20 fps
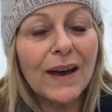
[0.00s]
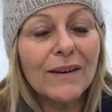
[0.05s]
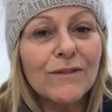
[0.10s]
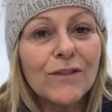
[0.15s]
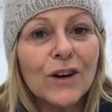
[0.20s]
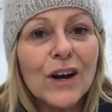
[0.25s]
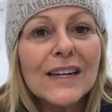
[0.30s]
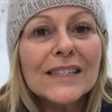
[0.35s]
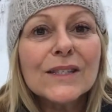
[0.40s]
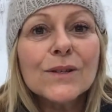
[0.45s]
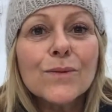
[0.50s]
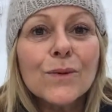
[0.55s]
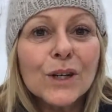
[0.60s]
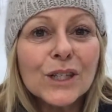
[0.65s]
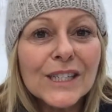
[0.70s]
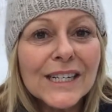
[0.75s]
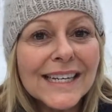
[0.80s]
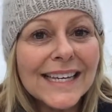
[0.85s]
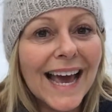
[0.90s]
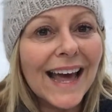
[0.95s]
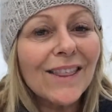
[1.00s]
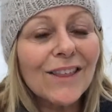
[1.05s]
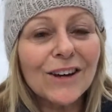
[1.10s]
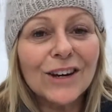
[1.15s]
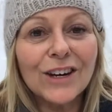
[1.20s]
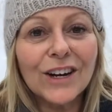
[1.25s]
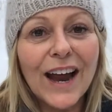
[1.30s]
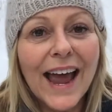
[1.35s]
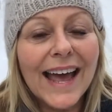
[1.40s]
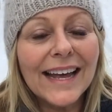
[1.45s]
and for us to work
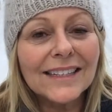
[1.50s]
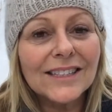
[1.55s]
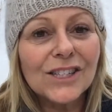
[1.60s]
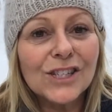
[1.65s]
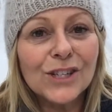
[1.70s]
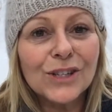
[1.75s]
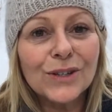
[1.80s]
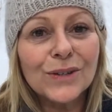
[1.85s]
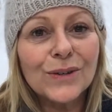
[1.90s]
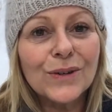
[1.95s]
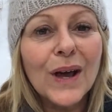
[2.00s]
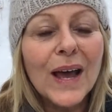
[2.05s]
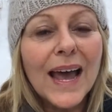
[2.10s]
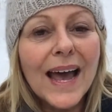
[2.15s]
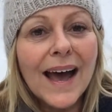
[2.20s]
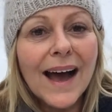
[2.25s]
together and to